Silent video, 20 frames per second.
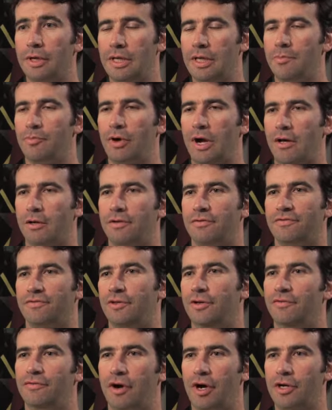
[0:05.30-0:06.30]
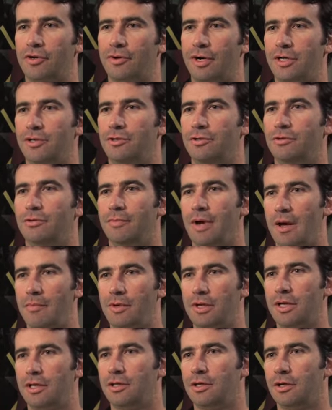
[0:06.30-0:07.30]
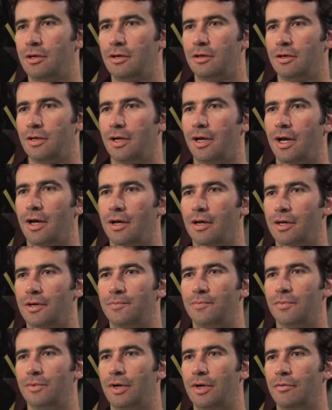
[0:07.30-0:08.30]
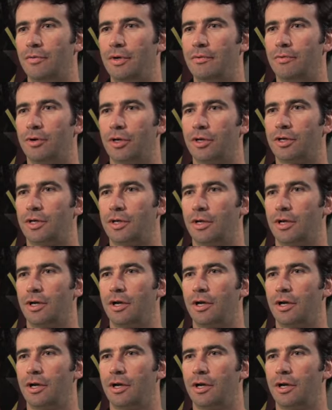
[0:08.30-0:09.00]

really proud of the Far Cry 2 map editor. We worked